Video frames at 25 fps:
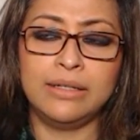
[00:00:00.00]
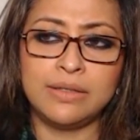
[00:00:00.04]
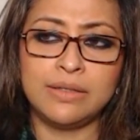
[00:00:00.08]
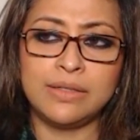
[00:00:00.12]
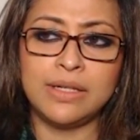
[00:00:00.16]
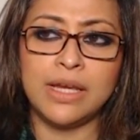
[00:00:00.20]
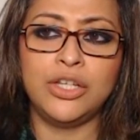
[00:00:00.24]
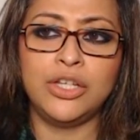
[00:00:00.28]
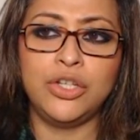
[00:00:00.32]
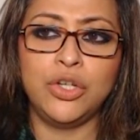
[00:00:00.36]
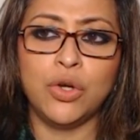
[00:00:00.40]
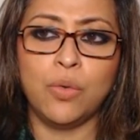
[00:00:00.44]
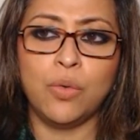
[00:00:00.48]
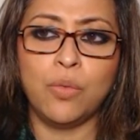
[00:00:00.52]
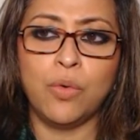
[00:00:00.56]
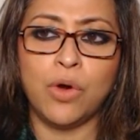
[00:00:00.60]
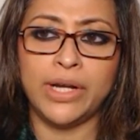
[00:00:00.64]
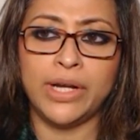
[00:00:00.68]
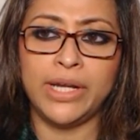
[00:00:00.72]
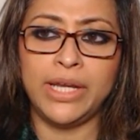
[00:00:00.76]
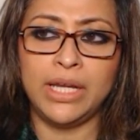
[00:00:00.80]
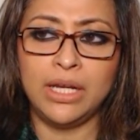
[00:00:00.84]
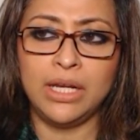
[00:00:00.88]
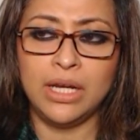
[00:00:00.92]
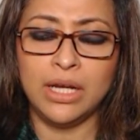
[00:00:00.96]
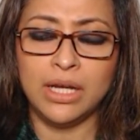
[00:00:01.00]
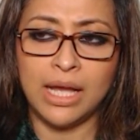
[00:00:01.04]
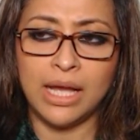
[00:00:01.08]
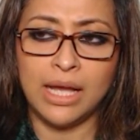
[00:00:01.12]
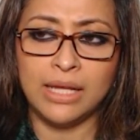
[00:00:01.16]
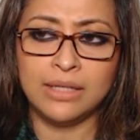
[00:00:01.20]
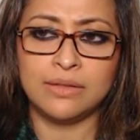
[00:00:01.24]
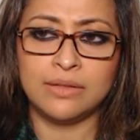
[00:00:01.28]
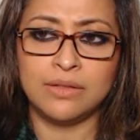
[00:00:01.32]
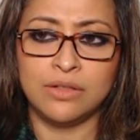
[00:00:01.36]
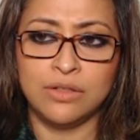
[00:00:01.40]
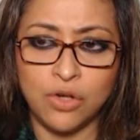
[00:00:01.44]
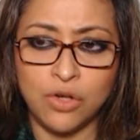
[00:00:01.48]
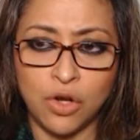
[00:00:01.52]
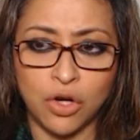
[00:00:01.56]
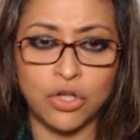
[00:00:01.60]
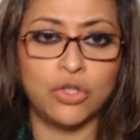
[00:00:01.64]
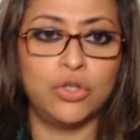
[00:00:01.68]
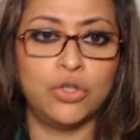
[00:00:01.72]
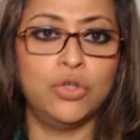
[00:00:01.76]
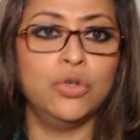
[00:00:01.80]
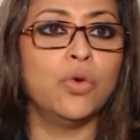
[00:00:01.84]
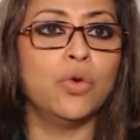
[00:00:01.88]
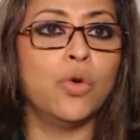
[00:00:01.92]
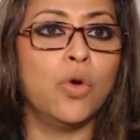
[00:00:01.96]
understand you're wanting us not
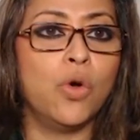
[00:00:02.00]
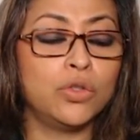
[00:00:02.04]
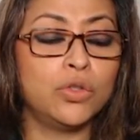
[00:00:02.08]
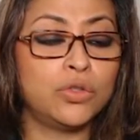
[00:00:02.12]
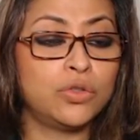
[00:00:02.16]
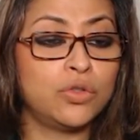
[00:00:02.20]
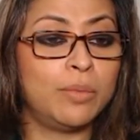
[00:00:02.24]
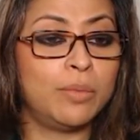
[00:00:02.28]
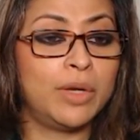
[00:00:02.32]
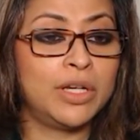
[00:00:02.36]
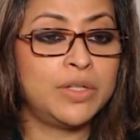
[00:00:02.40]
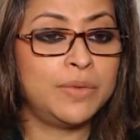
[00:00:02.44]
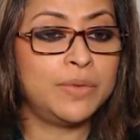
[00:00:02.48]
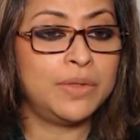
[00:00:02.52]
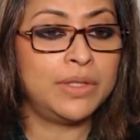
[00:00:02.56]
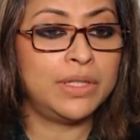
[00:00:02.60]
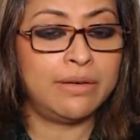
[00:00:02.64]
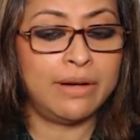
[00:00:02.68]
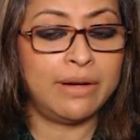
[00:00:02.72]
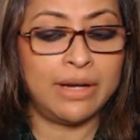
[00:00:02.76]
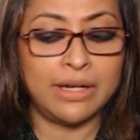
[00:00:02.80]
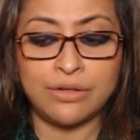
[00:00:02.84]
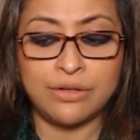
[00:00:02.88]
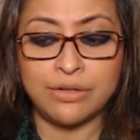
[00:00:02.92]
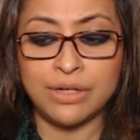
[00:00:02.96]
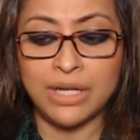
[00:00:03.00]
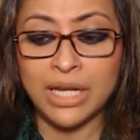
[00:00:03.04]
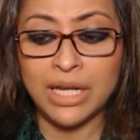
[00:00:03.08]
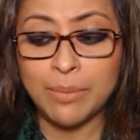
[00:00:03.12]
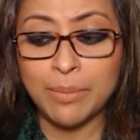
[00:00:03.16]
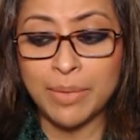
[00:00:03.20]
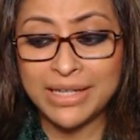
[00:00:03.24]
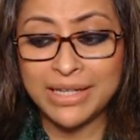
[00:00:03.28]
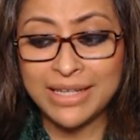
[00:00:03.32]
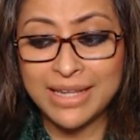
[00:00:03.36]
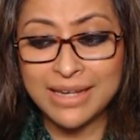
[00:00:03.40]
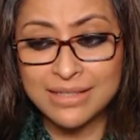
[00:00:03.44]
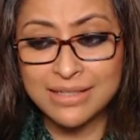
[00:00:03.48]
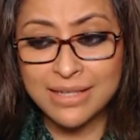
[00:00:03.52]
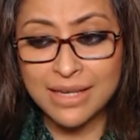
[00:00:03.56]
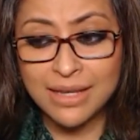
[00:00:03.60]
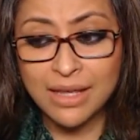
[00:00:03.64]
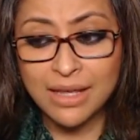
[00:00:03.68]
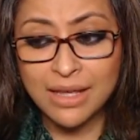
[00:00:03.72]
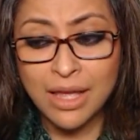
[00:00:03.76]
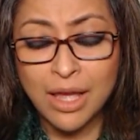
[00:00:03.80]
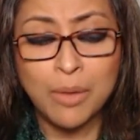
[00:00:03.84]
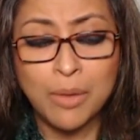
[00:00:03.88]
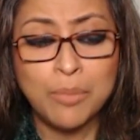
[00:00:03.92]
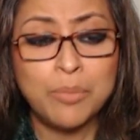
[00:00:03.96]
to go so much with the rhetoric, but there's a
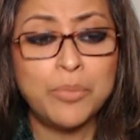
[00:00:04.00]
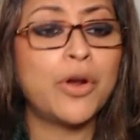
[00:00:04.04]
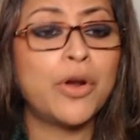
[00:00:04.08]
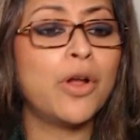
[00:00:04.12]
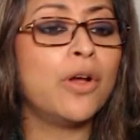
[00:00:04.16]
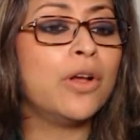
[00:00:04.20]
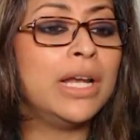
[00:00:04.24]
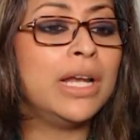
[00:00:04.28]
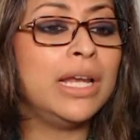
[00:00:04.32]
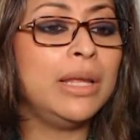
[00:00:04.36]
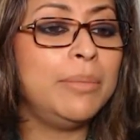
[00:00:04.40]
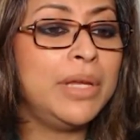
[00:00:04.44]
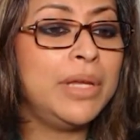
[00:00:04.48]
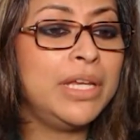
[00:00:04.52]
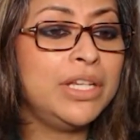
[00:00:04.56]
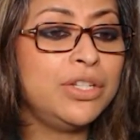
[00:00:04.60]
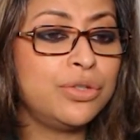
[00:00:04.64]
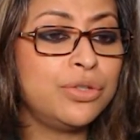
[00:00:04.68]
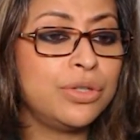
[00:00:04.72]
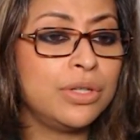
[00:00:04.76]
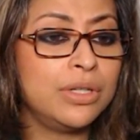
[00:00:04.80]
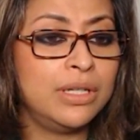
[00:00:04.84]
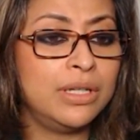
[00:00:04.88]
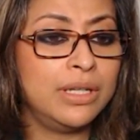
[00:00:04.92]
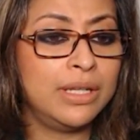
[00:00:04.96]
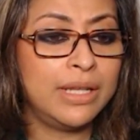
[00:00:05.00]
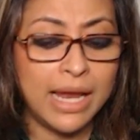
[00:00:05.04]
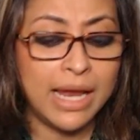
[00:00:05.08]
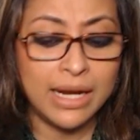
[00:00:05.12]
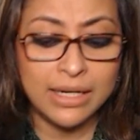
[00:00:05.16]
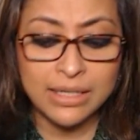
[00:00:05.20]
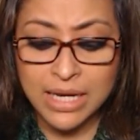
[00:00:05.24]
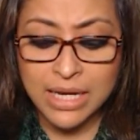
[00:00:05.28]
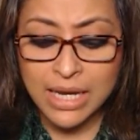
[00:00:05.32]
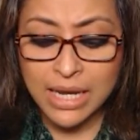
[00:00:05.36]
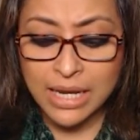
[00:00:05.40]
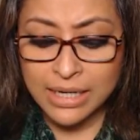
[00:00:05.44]
proclamation that